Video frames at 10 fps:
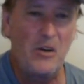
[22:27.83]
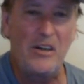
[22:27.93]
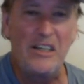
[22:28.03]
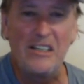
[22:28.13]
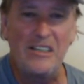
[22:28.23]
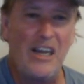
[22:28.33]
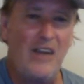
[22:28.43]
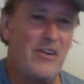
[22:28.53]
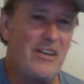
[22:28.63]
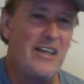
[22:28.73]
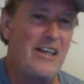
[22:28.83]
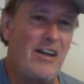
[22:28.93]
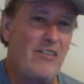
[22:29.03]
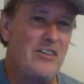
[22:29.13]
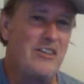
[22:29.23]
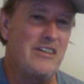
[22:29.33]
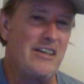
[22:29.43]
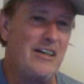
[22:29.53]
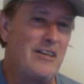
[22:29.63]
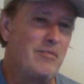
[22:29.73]
Going against everything I've
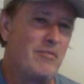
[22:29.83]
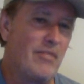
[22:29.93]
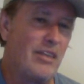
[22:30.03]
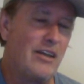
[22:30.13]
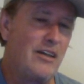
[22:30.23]
just said.